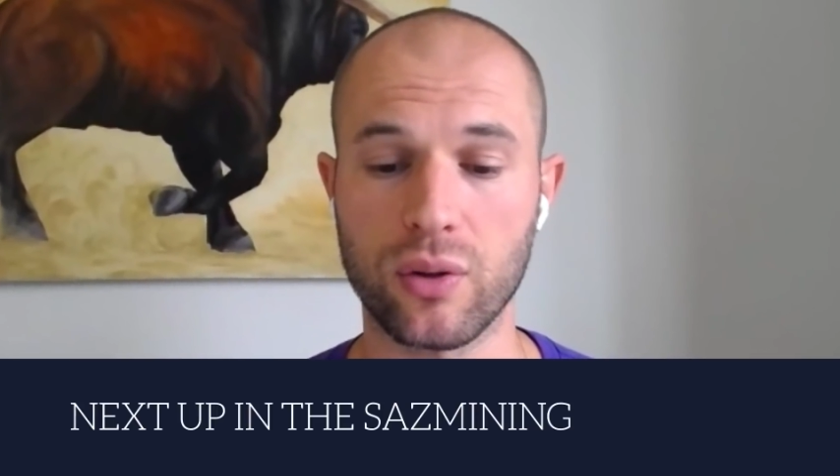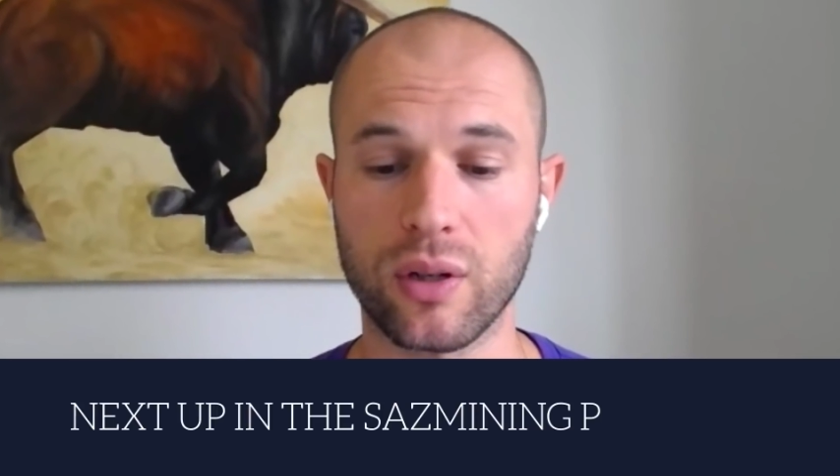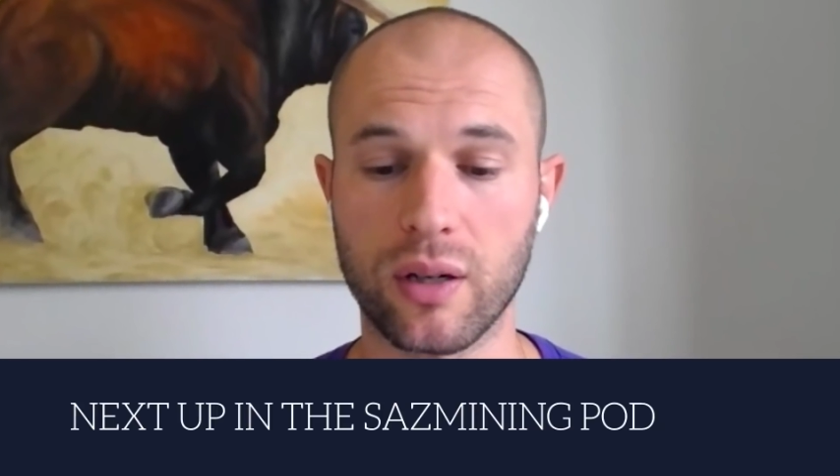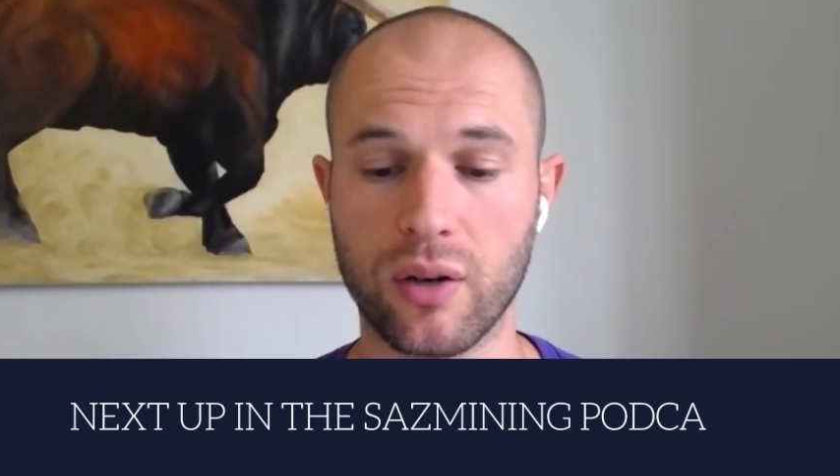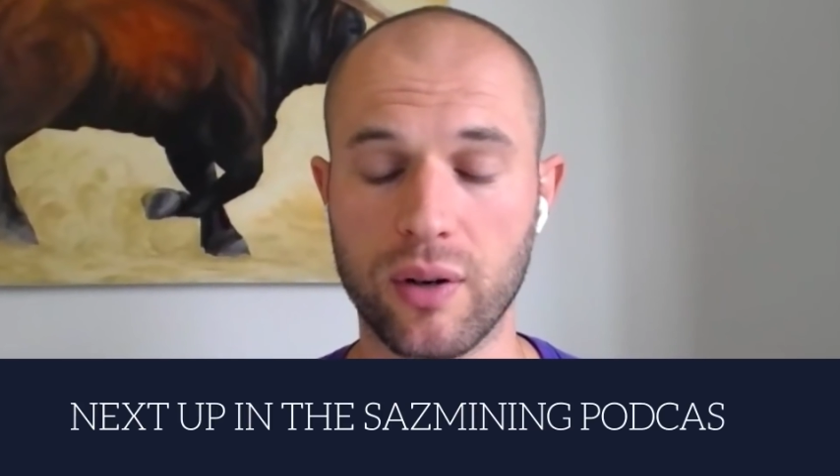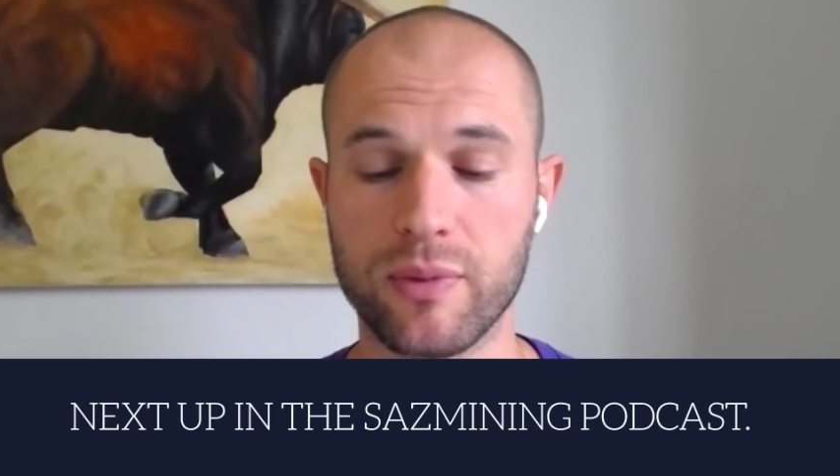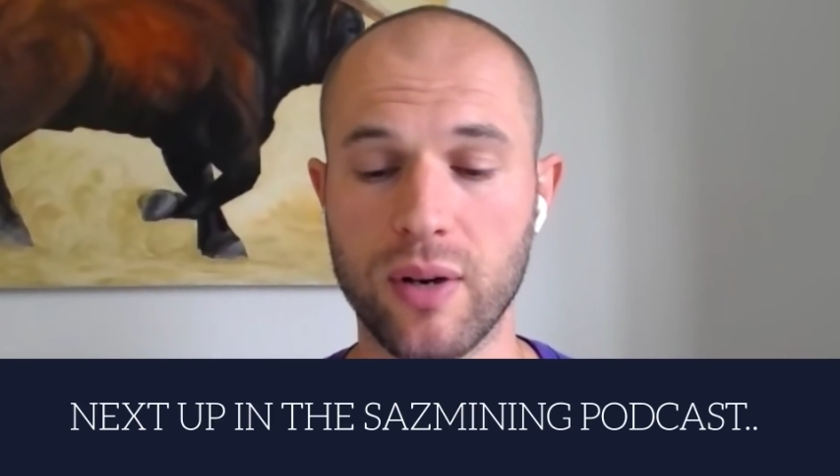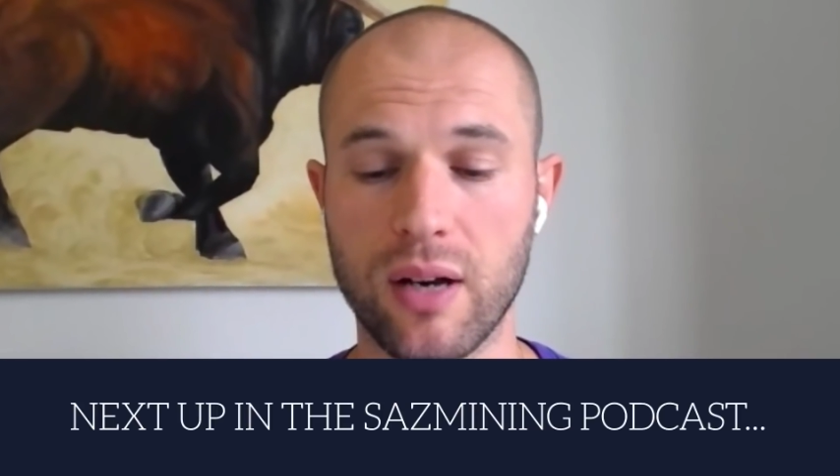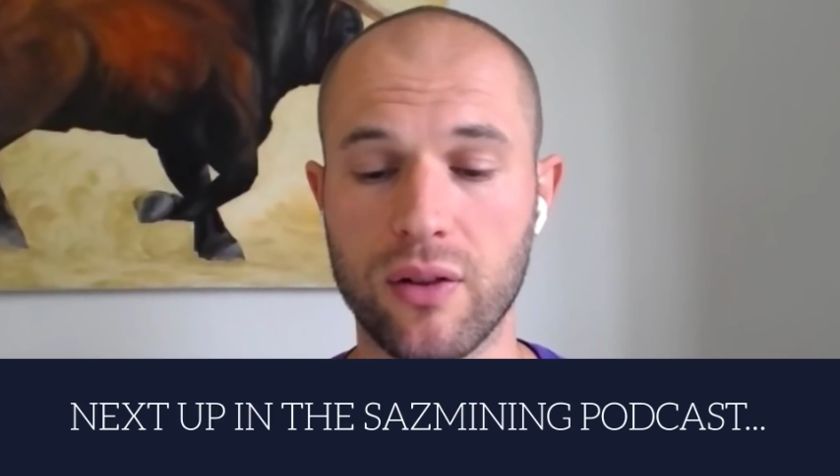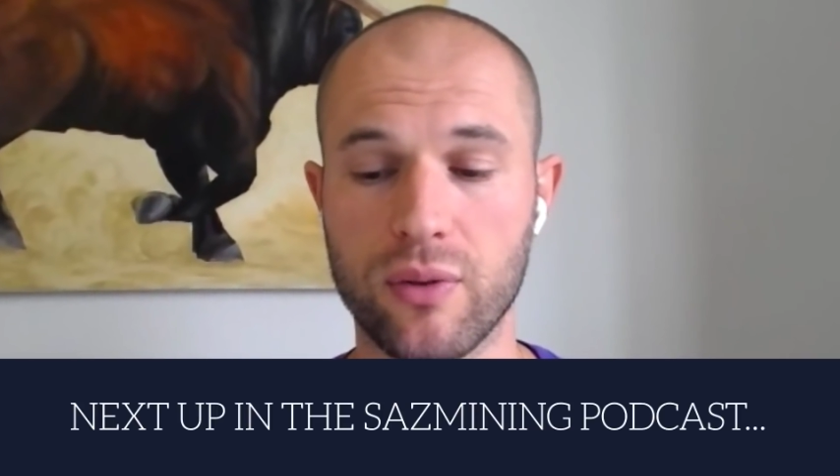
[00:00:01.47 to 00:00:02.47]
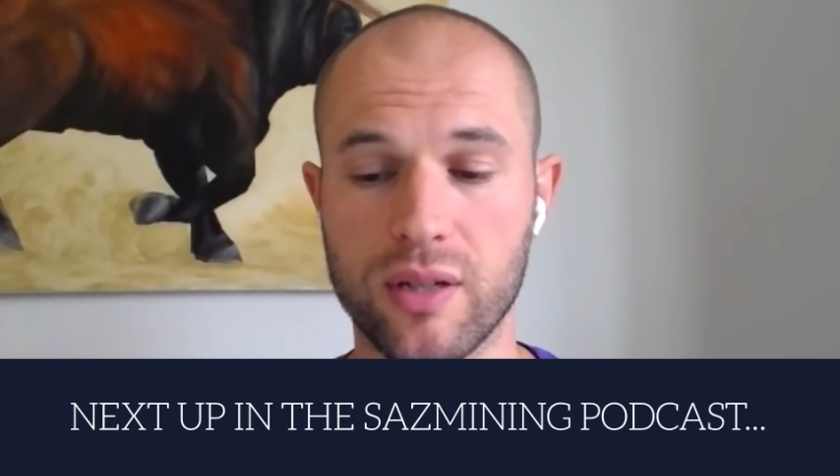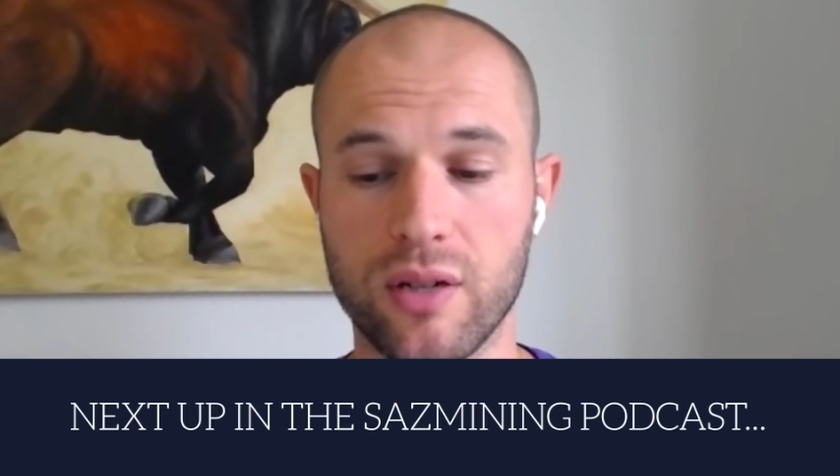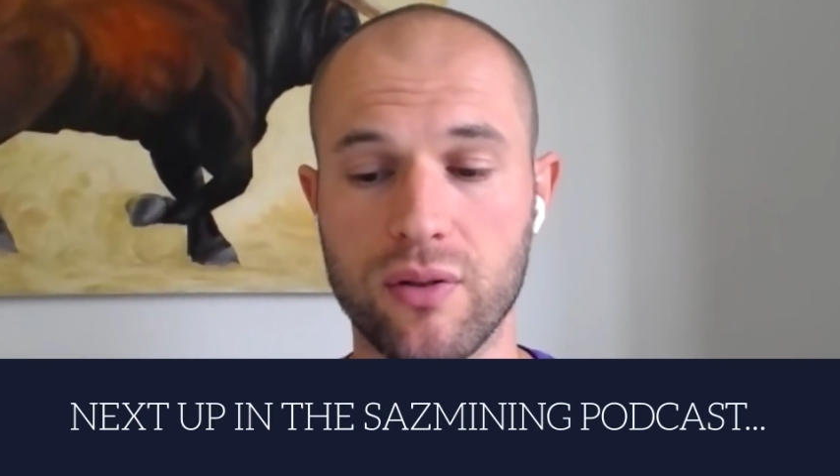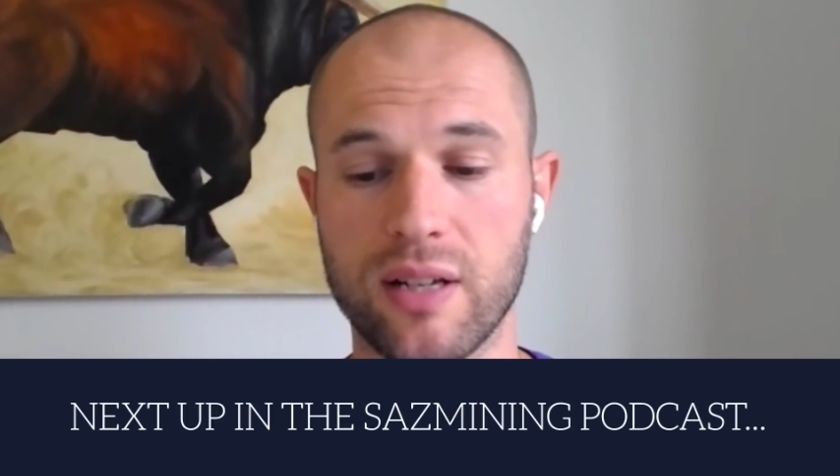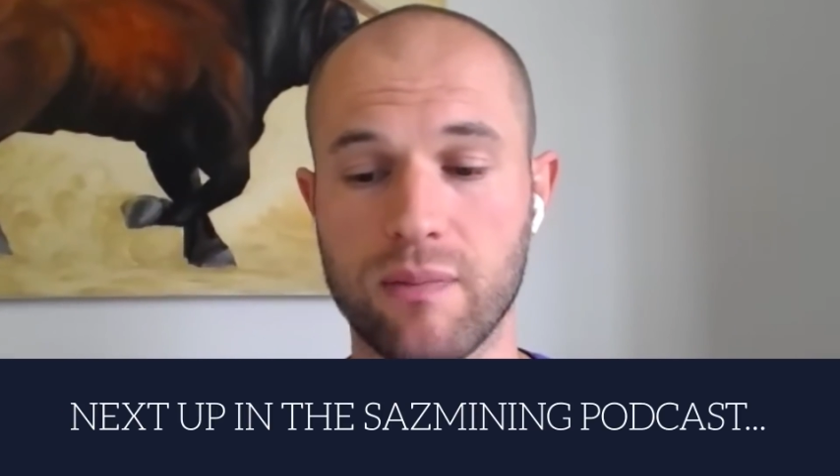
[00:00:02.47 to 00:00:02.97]
your crypto out to a
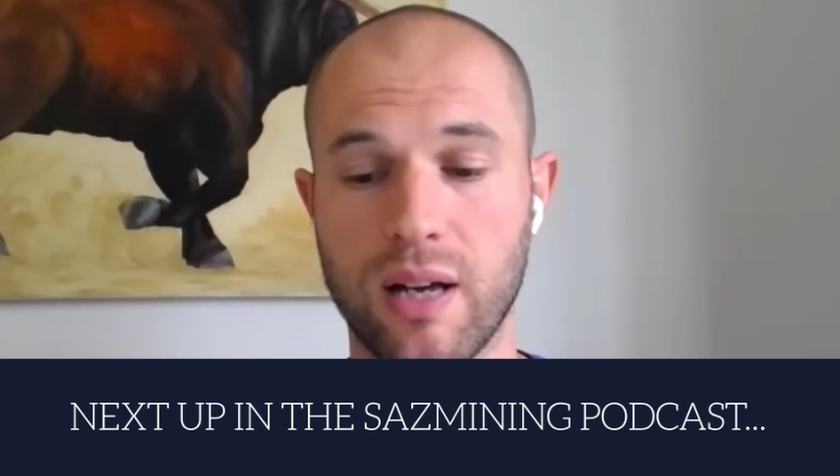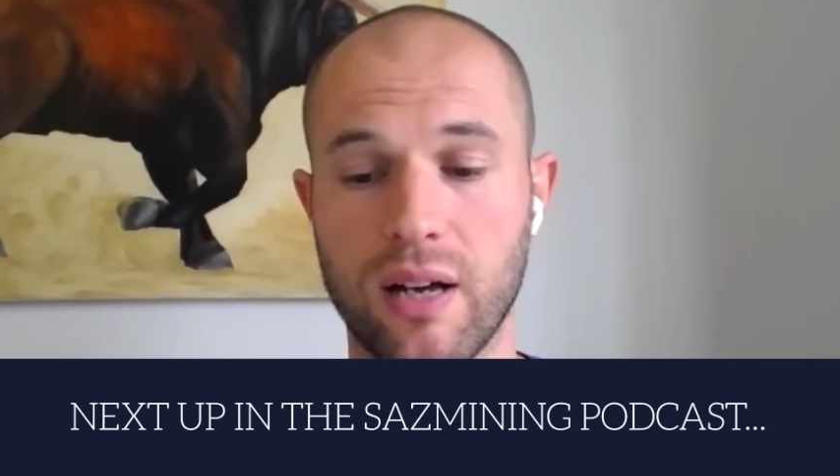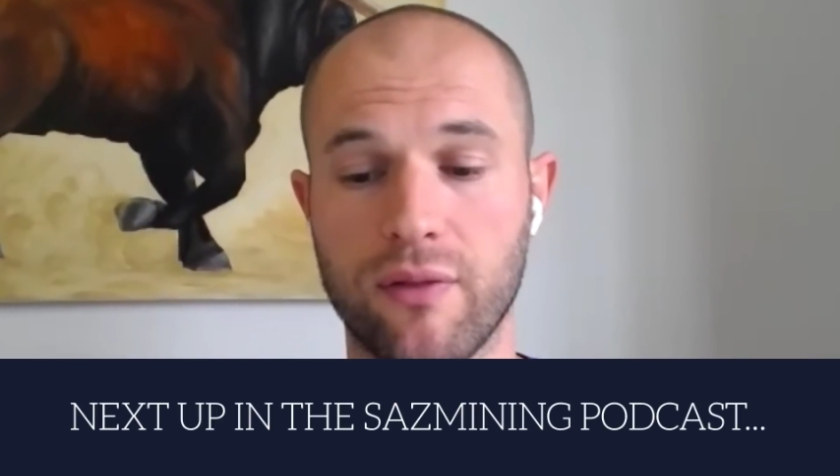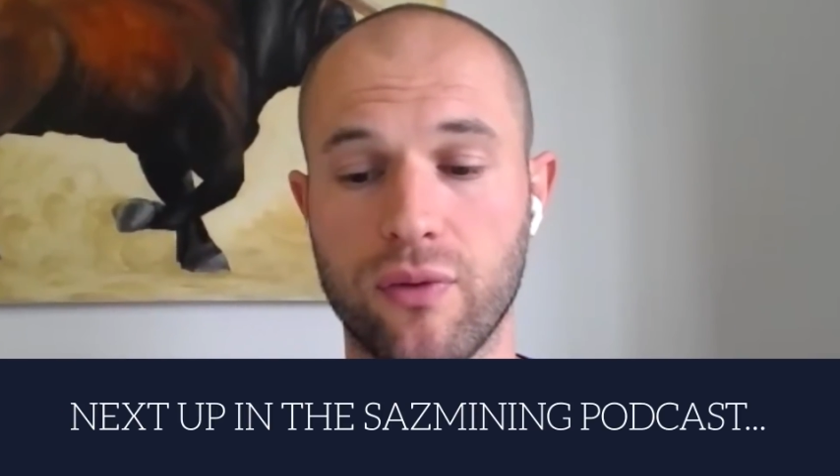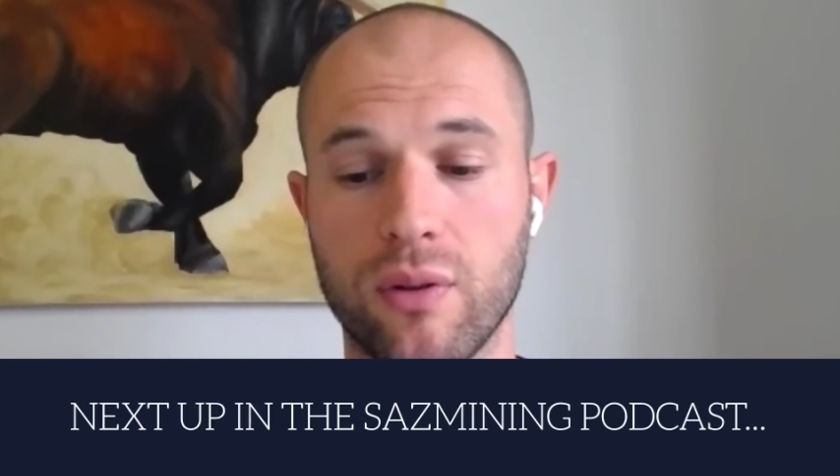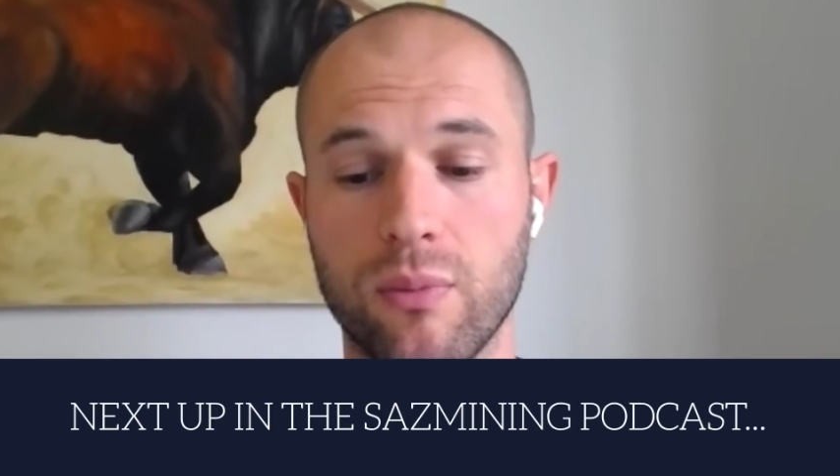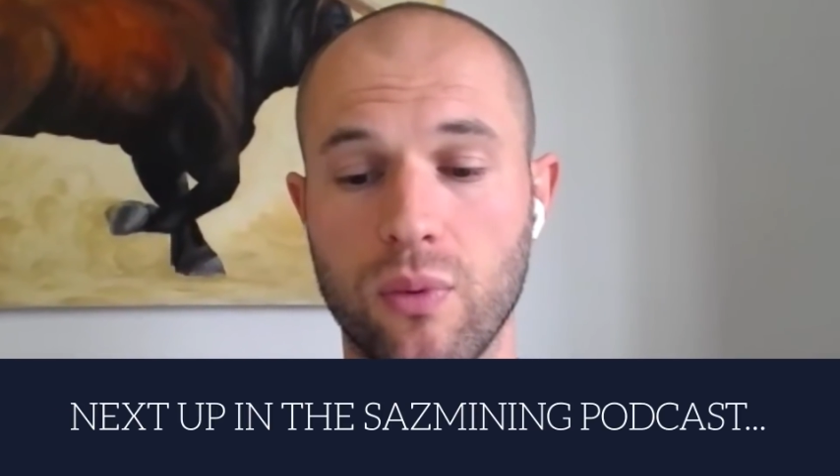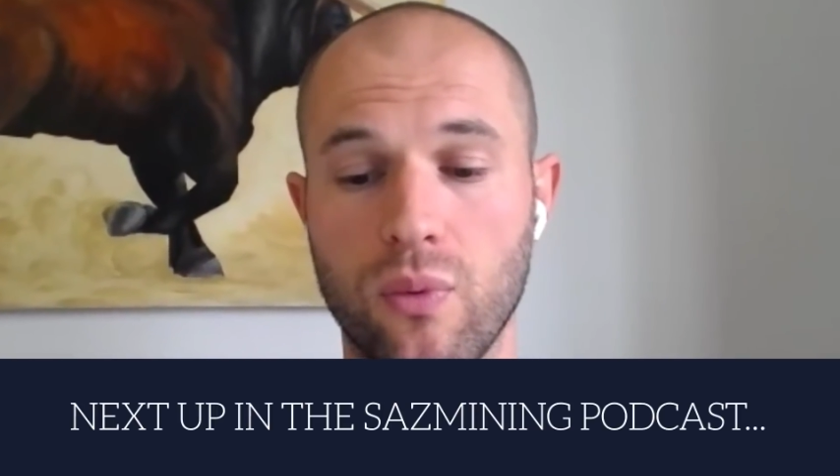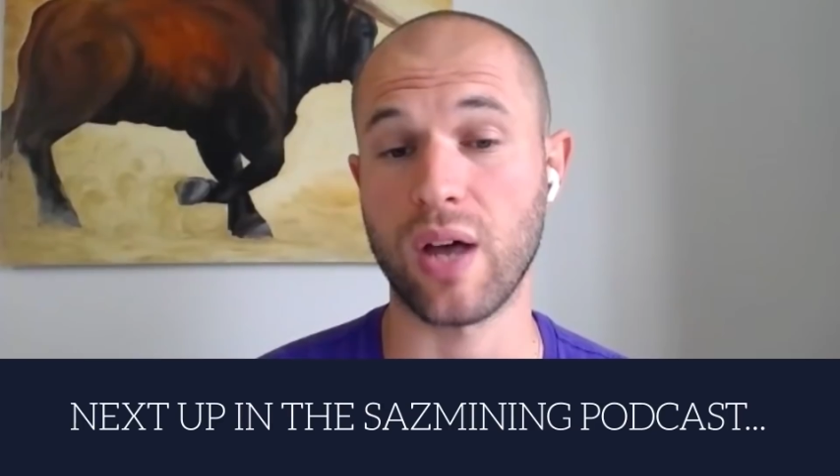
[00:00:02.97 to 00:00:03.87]
centralized platform,